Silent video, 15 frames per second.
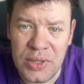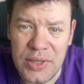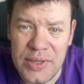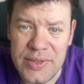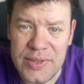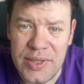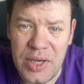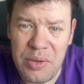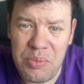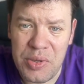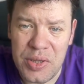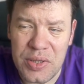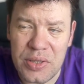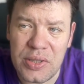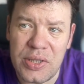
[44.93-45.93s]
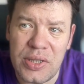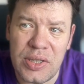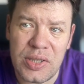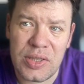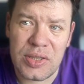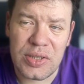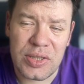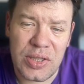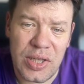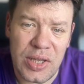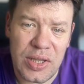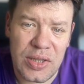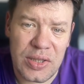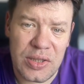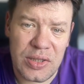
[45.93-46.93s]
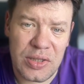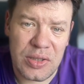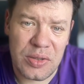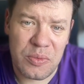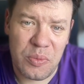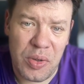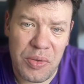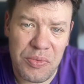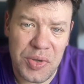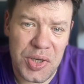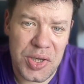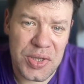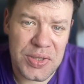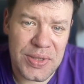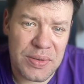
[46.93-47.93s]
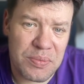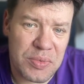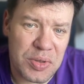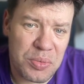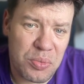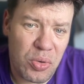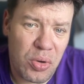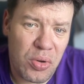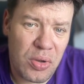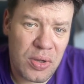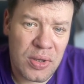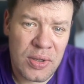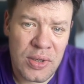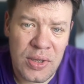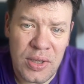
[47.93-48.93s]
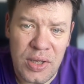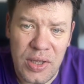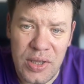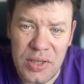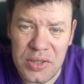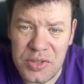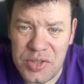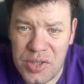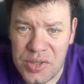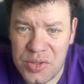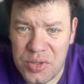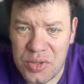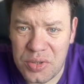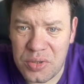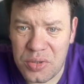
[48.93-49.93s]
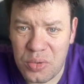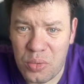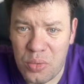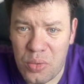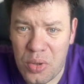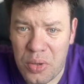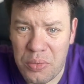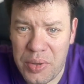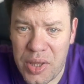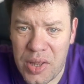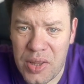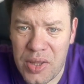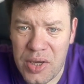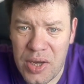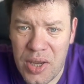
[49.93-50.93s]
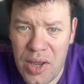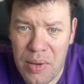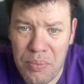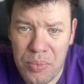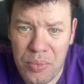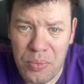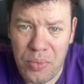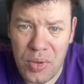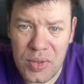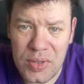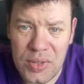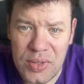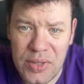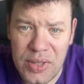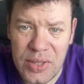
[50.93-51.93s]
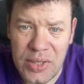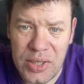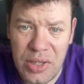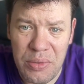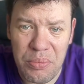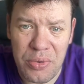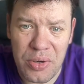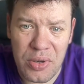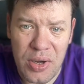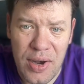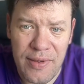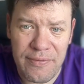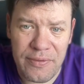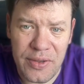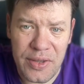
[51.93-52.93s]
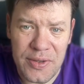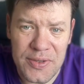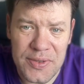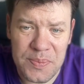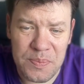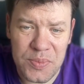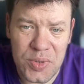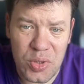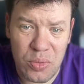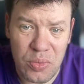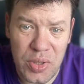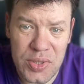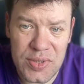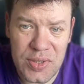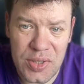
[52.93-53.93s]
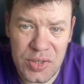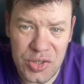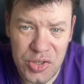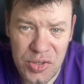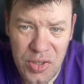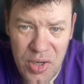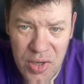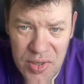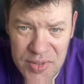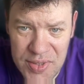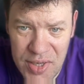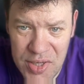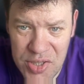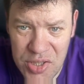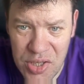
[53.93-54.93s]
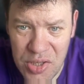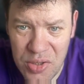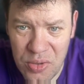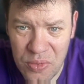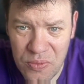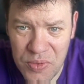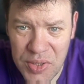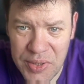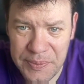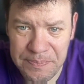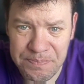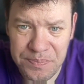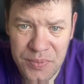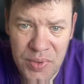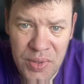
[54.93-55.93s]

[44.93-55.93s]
is limited and why we need something more. And just to quickly recap what the hypergraph is. So it's the generalization of the